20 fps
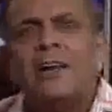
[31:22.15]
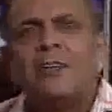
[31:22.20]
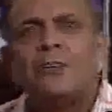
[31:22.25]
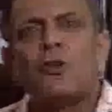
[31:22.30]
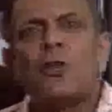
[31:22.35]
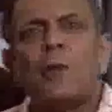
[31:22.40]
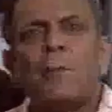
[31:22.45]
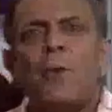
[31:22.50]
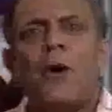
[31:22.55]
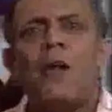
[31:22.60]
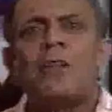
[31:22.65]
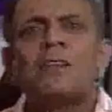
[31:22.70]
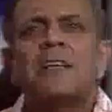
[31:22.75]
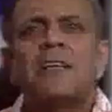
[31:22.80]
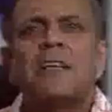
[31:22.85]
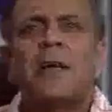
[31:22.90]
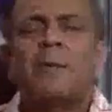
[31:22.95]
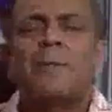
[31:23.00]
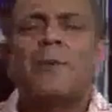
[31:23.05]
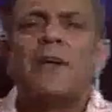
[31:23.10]
so the
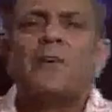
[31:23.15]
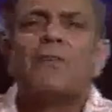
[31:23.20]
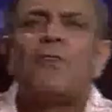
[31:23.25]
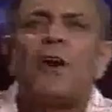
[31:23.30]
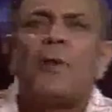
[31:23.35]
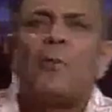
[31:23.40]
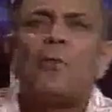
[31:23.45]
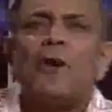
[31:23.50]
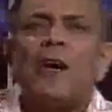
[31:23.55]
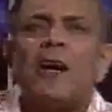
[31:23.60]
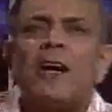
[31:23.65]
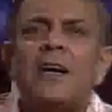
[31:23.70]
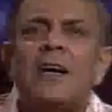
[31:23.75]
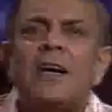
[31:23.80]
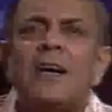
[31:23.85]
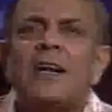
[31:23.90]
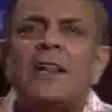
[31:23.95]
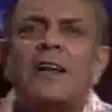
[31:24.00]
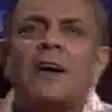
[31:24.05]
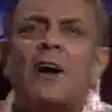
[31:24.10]
policies are being formulated
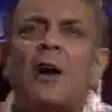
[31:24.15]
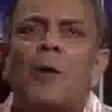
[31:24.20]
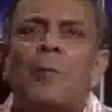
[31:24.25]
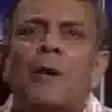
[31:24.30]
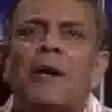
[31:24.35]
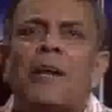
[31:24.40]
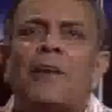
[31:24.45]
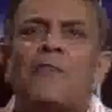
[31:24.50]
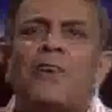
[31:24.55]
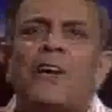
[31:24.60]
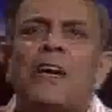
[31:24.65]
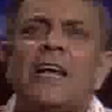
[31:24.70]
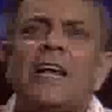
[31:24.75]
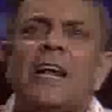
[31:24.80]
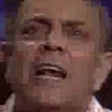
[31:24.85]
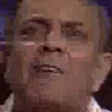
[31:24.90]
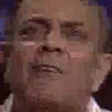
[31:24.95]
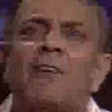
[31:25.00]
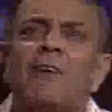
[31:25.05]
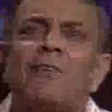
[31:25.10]
at the Government of India
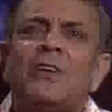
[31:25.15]
level,